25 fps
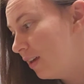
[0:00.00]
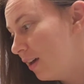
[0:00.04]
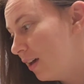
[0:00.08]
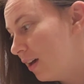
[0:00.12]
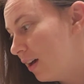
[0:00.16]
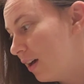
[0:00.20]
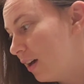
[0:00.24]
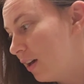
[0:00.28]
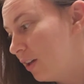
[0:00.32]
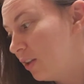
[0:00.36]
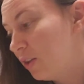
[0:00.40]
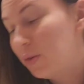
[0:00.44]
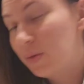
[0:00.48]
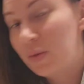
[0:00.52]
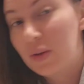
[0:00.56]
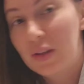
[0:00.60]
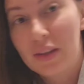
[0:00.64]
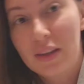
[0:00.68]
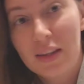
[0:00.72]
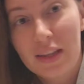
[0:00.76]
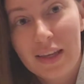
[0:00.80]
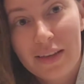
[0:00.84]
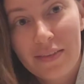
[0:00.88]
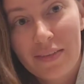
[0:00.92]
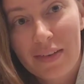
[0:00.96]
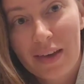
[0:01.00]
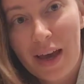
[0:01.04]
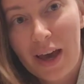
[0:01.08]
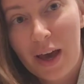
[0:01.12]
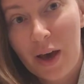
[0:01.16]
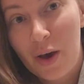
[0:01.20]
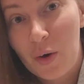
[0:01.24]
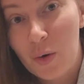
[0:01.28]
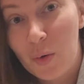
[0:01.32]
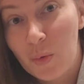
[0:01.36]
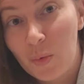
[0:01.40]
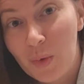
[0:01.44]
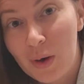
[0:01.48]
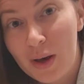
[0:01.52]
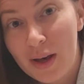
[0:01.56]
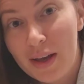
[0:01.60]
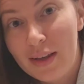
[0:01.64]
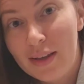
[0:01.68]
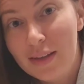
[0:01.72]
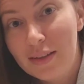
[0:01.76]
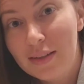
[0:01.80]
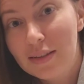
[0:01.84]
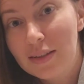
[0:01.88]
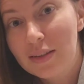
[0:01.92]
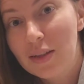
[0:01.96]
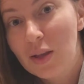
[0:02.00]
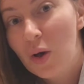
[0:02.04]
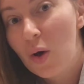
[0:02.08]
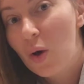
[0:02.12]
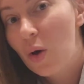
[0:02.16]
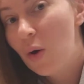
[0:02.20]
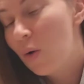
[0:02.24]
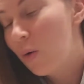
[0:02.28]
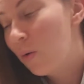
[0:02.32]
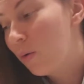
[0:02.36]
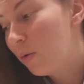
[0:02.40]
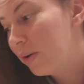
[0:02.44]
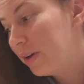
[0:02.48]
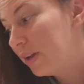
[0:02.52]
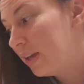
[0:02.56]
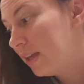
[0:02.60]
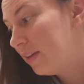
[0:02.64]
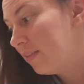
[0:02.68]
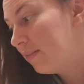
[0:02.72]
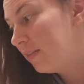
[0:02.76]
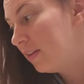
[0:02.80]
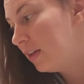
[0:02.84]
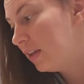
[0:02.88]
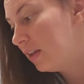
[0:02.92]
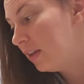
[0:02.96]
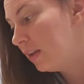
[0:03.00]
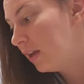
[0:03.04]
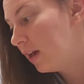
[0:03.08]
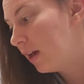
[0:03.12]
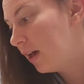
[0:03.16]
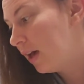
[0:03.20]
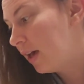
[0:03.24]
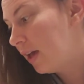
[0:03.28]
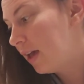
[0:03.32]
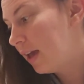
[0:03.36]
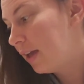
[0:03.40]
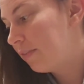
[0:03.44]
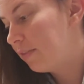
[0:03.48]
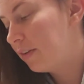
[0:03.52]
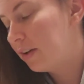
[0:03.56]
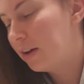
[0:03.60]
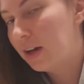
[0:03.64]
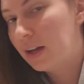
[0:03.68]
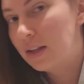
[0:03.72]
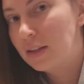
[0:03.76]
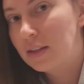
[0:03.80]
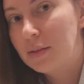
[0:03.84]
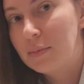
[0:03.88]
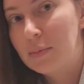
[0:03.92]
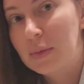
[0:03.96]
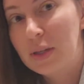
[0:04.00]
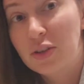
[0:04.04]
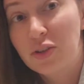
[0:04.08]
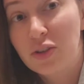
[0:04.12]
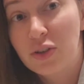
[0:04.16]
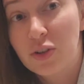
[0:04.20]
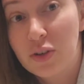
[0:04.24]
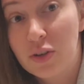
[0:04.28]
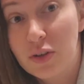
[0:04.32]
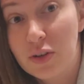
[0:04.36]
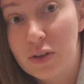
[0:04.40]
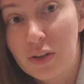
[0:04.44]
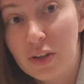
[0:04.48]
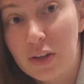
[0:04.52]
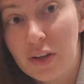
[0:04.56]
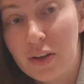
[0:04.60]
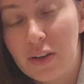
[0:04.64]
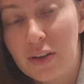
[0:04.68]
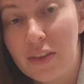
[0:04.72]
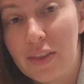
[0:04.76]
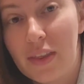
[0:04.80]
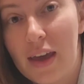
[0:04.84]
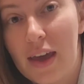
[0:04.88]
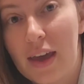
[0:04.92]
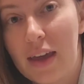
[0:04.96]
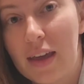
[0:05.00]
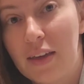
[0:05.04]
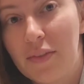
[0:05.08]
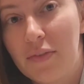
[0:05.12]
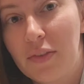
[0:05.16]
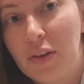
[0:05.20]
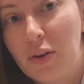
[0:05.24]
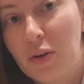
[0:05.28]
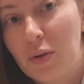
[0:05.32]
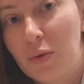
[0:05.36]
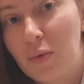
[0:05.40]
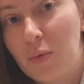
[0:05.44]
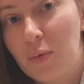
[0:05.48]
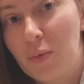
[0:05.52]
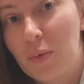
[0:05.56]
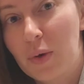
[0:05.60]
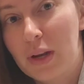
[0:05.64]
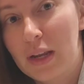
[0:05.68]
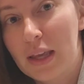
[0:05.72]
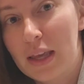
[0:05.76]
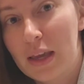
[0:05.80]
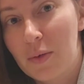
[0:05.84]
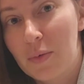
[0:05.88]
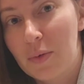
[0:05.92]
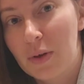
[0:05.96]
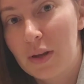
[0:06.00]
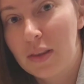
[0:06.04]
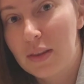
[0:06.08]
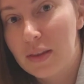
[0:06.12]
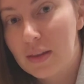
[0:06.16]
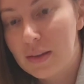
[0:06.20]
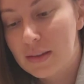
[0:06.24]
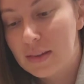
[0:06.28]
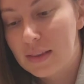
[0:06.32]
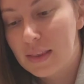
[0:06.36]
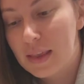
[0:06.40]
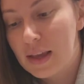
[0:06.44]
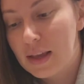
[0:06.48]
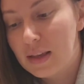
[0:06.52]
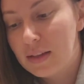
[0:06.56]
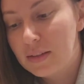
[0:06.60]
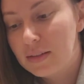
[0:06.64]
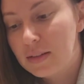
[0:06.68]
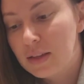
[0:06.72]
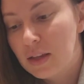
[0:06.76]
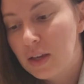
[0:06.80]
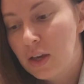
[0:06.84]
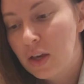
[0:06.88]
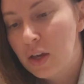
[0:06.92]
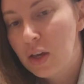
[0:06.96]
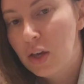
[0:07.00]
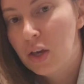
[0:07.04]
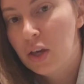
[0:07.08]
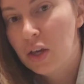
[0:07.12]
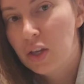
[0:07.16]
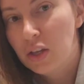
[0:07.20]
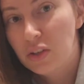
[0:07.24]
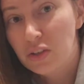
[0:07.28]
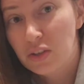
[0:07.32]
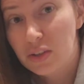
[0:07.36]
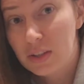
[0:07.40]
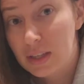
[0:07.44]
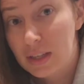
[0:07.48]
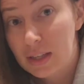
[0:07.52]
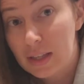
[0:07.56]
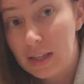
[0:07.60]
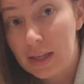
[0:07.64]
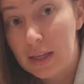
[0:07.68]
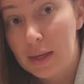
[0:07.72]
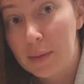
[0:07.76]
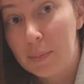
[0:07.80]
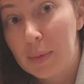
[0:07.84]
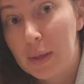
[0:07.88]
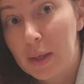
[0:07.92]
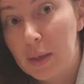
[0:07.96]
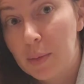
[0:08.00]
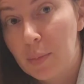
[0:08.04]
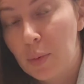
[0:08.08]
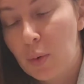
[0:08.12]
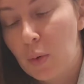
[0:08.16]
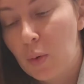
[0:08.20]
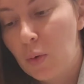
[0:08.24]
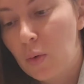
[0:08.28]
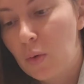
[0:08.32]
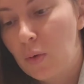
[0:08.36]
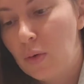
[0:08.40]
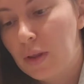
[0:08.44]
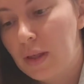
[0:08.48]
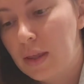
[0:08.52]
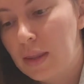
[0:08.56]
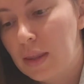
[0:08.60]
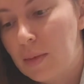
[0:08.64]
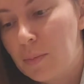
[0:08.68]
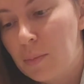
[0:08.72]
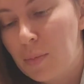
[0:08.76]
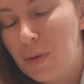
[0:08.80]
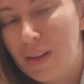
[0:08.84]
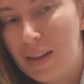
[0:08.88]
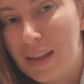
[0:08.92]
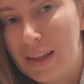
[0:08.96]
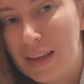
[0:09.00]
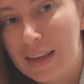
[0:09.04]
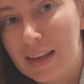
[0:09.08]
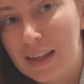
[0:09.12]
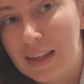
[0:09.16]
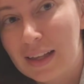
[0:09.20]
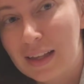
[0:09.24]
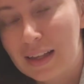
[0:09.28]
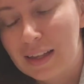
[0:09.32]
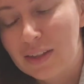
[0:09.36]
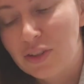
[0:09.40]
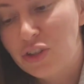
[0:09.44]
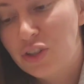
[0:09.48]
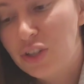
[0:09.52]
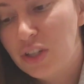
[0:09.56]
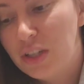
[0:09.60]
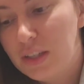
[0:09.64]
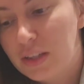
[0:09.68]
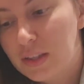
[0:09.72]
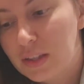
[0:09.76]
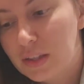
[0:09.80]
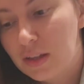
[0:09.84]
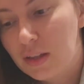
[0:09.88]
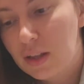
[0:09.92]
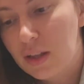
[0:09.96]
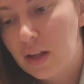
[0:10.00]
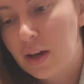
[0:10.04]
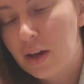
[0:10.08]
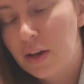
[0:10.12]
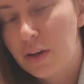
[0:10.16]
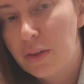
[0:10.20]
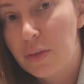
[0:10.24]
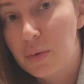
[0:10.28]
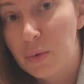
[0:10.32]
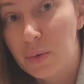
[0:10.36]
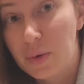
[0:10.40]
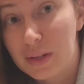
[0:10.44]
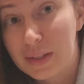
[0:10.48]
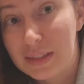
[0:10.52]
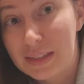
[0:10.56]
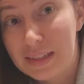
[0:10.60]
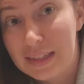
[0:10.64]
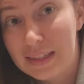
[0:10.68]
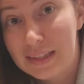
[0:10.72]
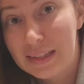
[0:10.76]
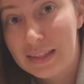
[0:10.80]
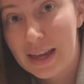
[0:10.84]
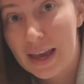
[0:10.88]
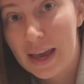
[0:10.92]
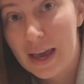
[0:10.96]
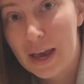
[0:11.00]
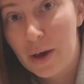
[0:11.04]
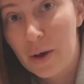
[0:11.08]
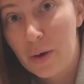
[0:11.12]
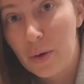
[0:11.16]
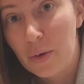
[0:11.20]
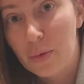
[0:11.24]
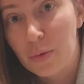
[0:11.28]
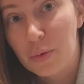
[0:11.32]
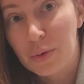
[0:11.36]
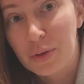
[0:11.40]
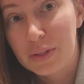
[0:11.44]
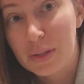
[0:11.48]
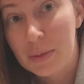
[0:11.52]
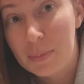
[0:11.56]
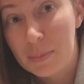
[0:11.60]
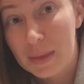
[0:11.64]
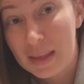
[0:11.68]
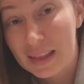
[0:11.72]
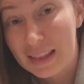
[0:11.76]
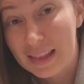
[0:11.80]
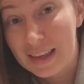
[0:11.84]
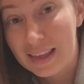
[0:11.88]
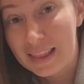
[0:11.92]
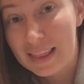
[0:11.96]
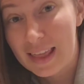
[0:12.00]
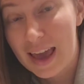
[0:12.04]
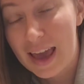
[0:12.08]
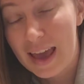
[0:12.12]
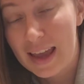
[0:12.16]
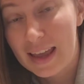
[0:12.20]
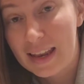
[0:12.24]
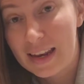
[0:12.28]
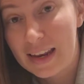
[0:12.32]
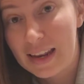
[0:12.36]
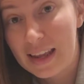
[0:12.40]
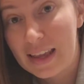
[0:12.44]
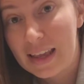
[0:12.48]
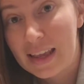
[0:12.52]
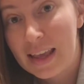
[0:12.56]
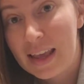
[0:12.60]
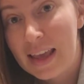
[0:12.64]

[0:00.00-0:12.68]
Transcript: You can leave it how it was, or even I forgot to mention earlier that if you don't want to get one of these things, just get like a big bowl and then put like a cheesecloth or a tea towel or something like that in it,